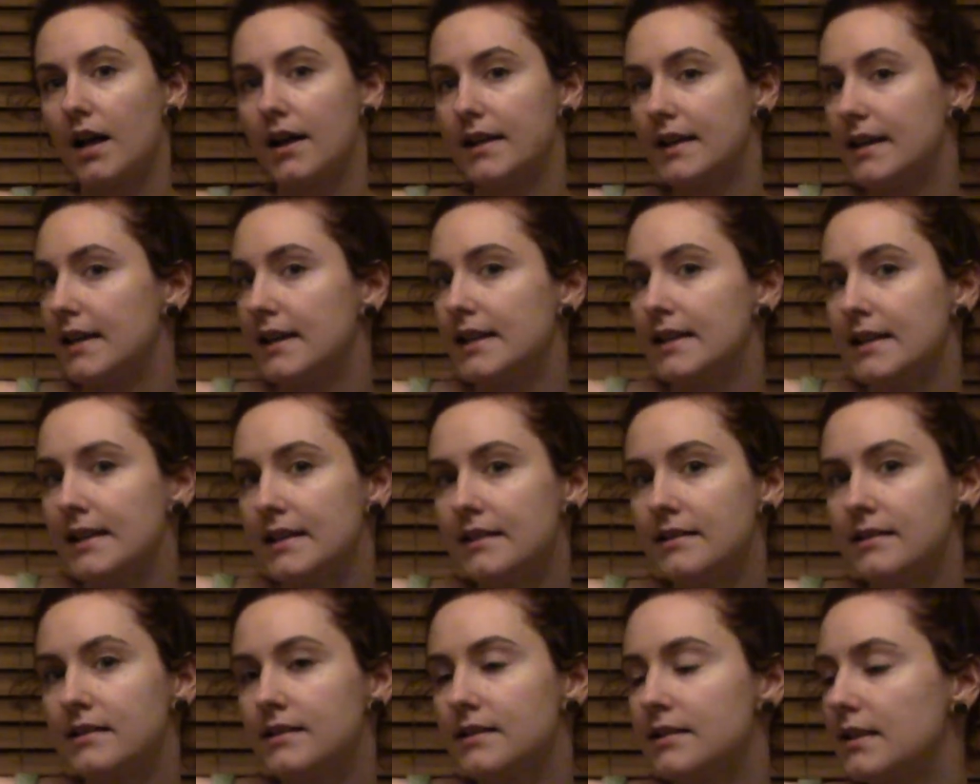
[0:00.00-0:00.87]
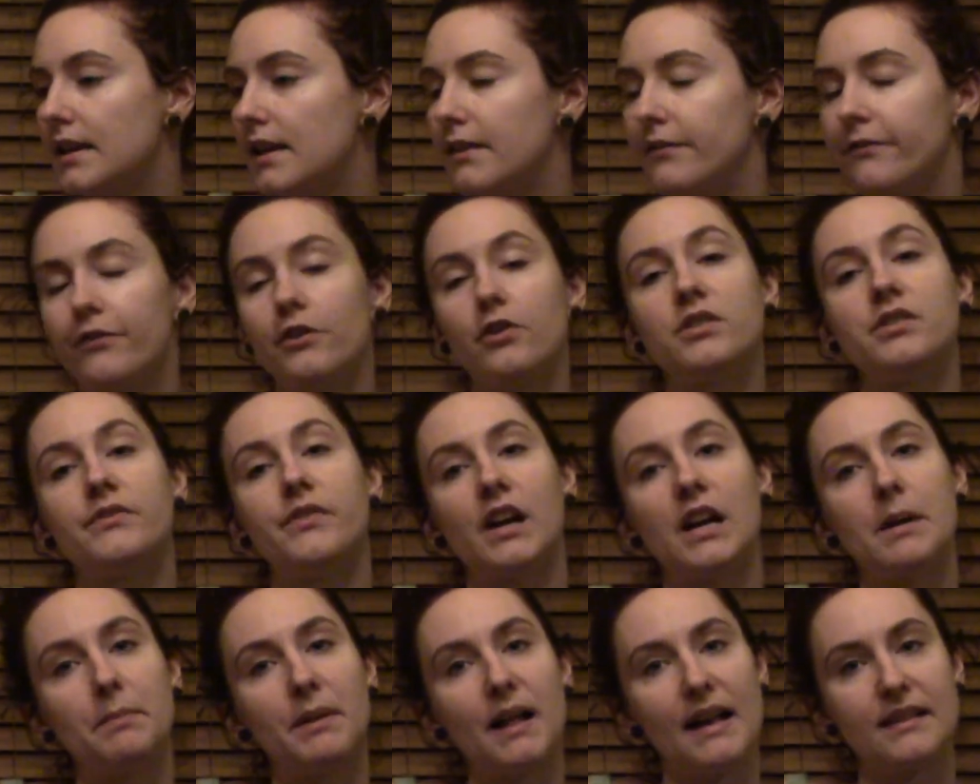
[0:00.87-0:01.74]
It feels
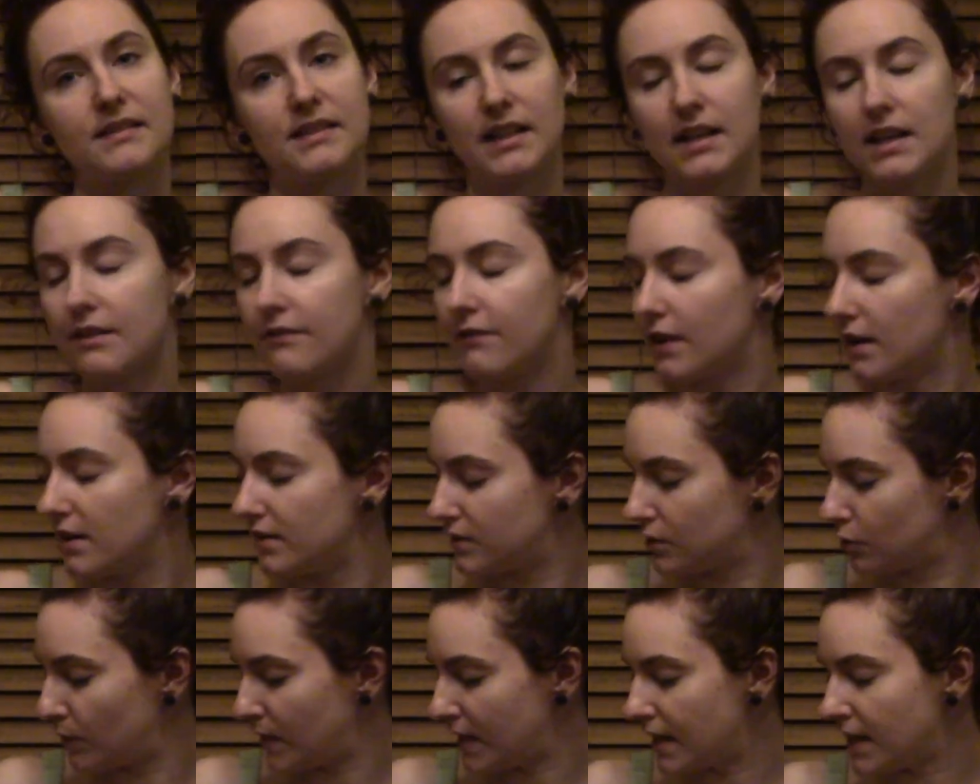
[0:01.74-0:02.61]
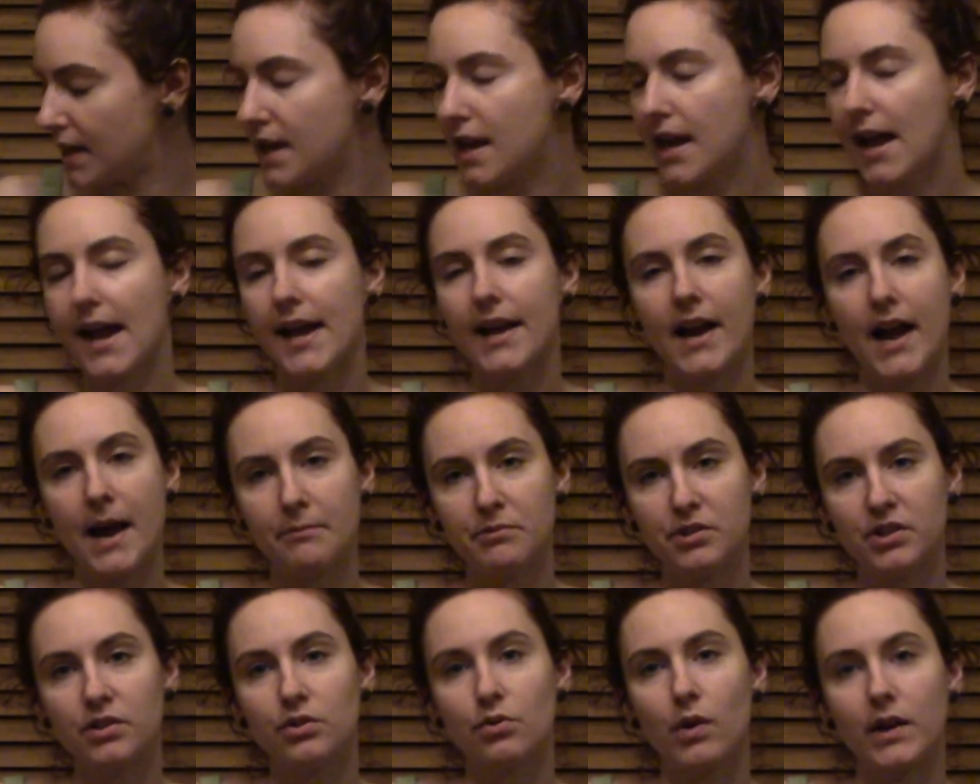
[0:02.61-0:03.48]
very plasticky, very squeaky, and I'm
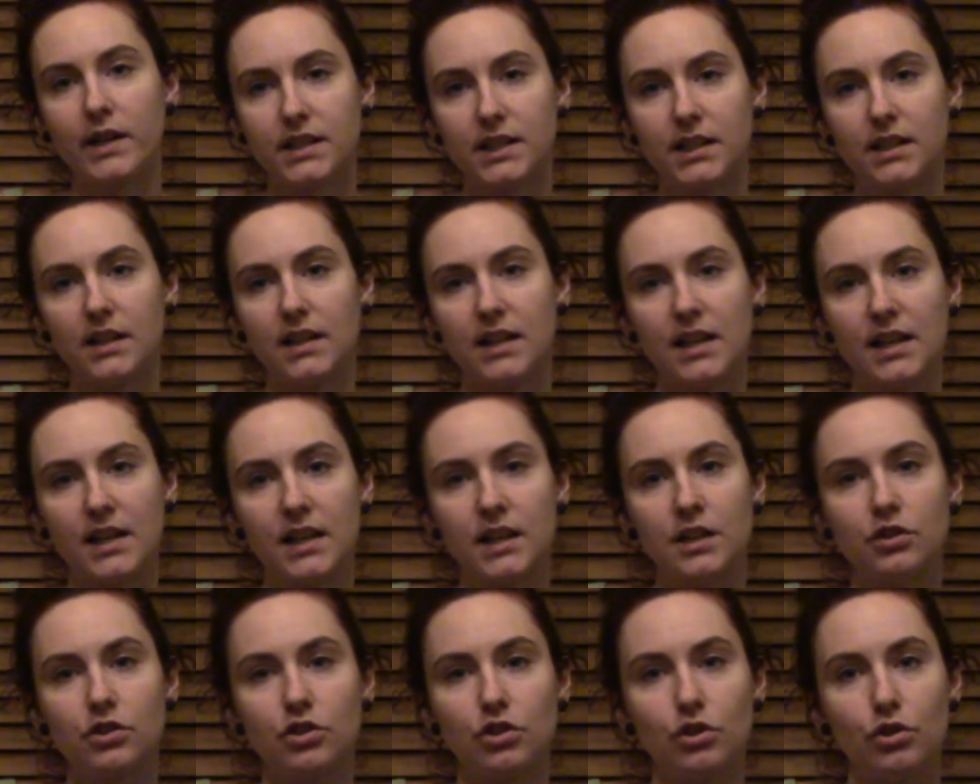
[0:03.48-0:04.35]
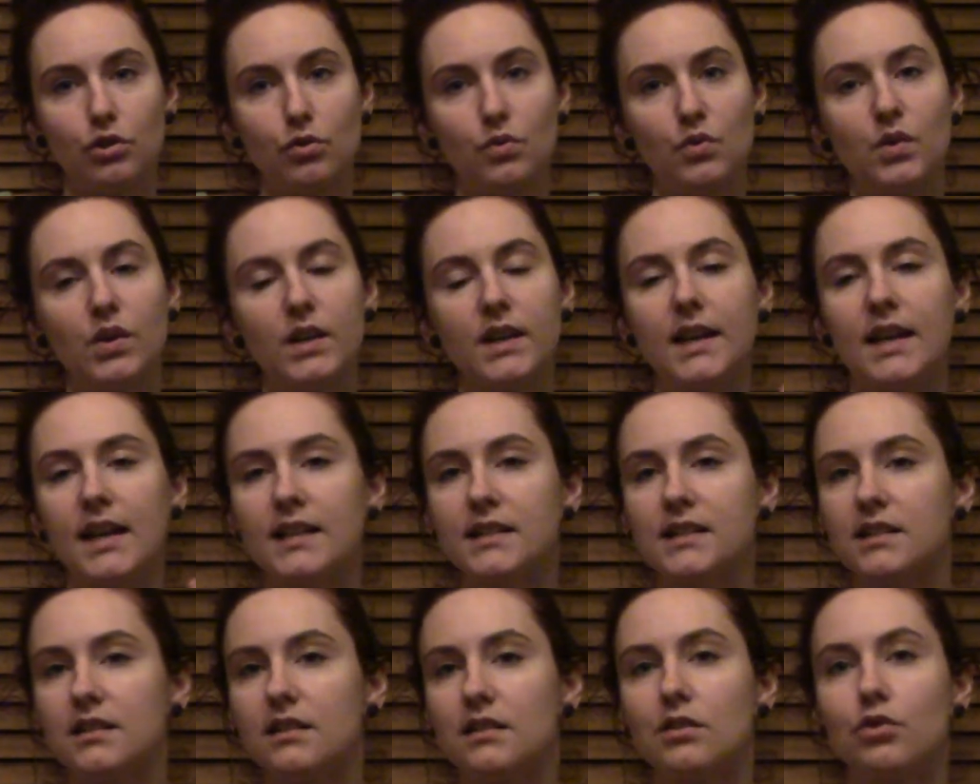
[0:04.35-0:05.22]
just going to need to
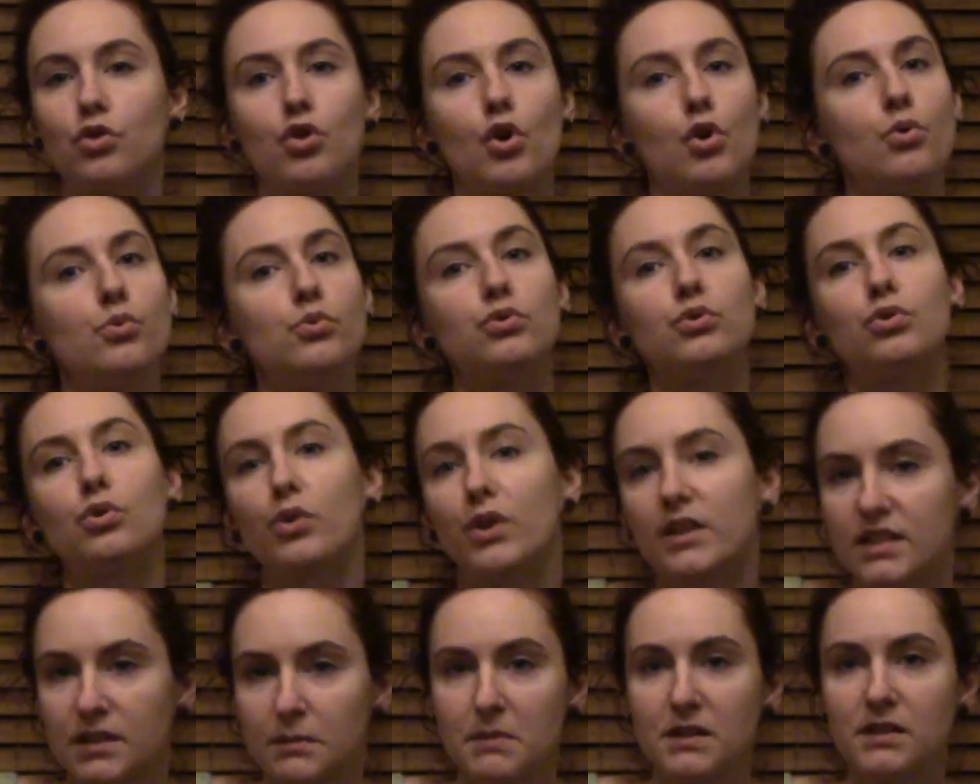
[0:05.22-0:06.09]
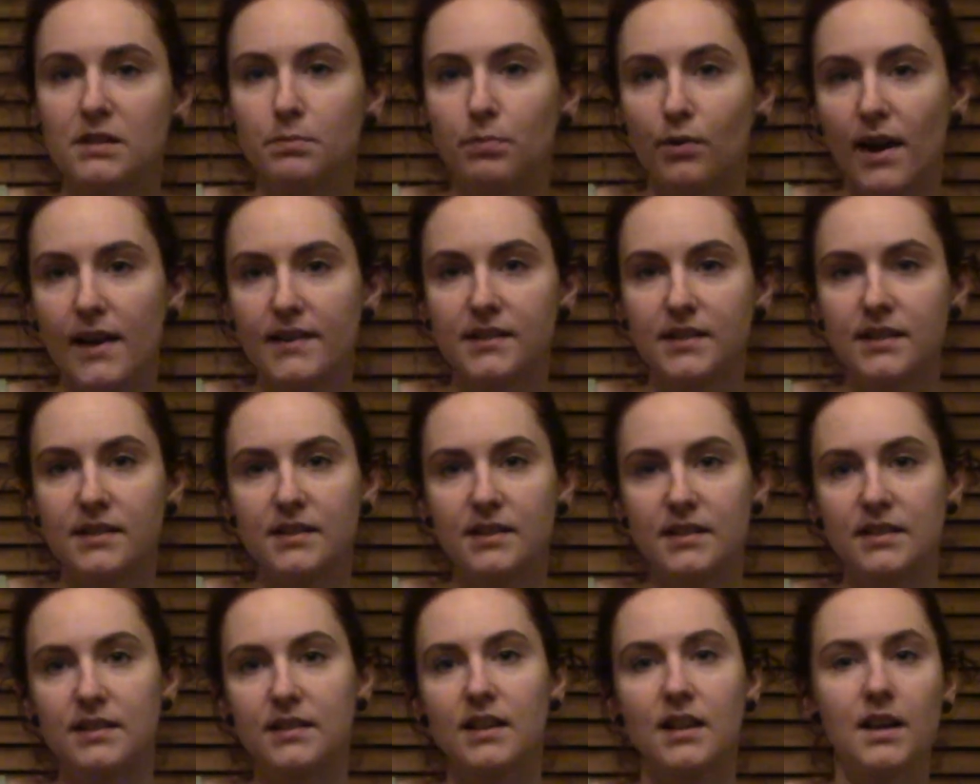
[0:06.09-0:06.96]
get those Christmas
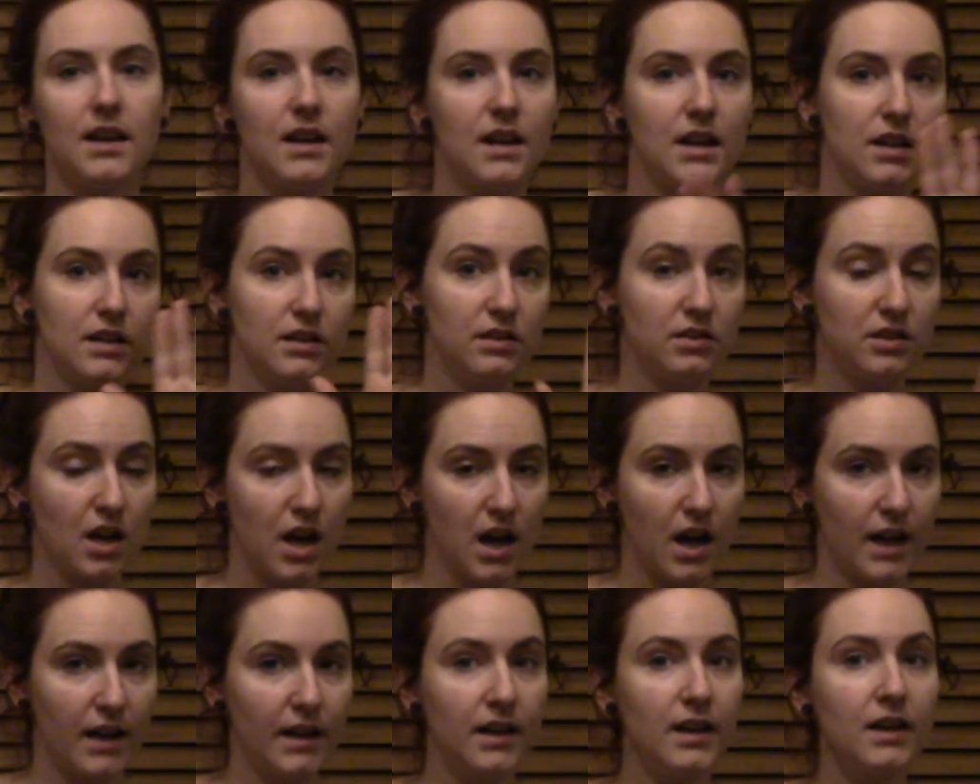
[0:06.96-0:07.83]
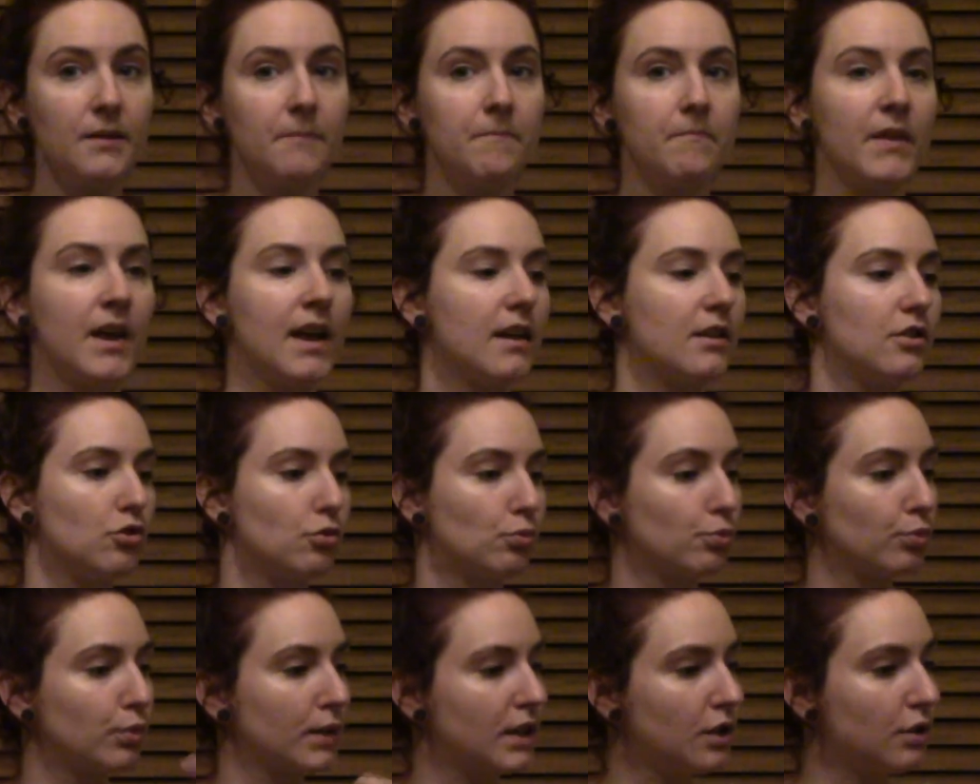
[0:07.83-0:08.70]
presents done,
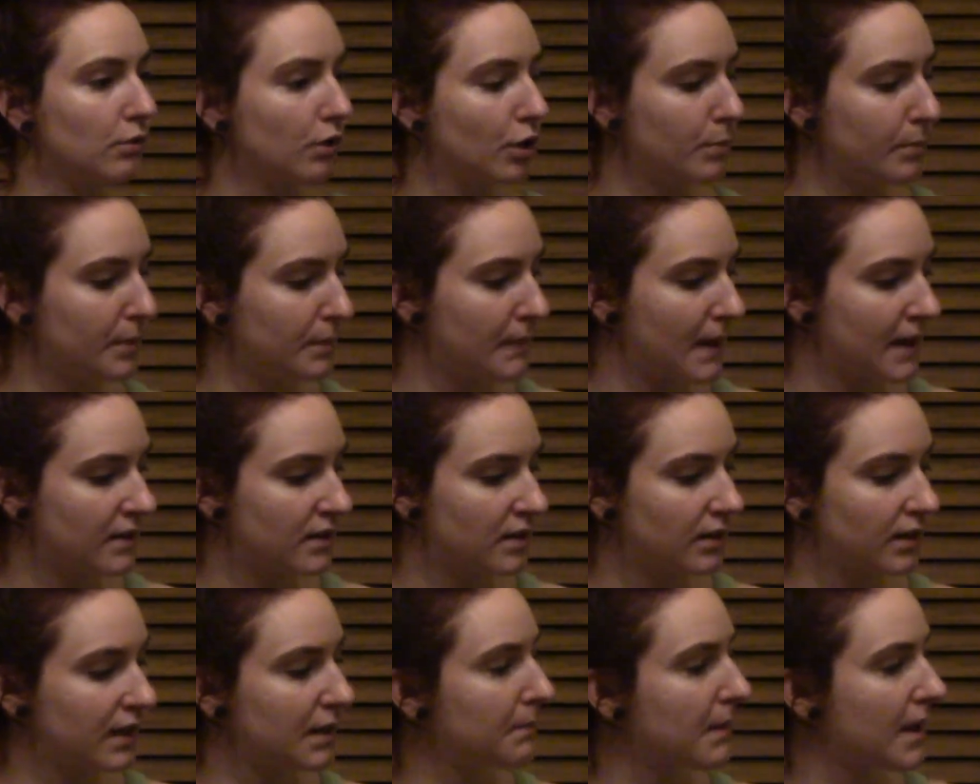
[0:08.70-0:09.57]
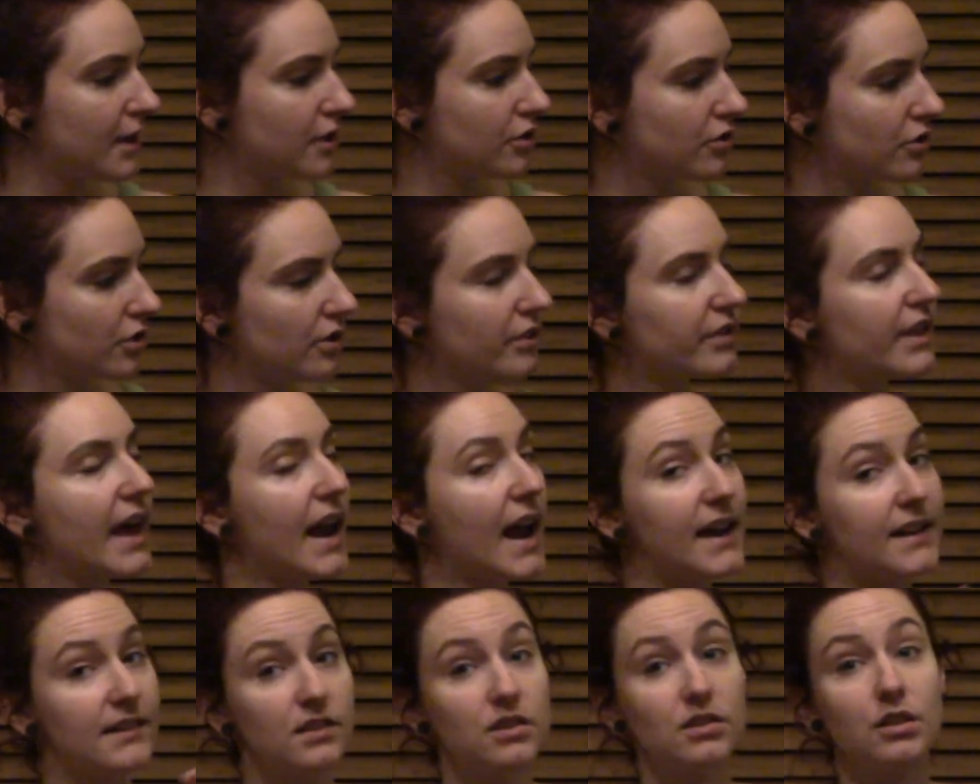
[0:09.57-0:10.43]
regroup mentally, make sure that
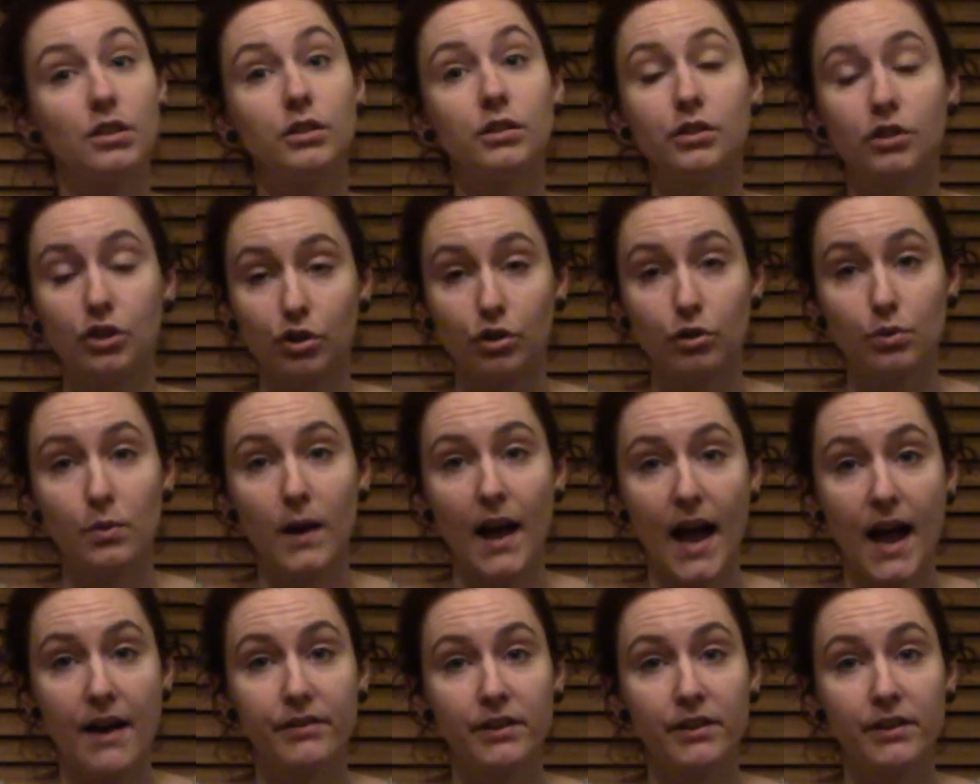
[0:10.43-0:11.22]
I still do have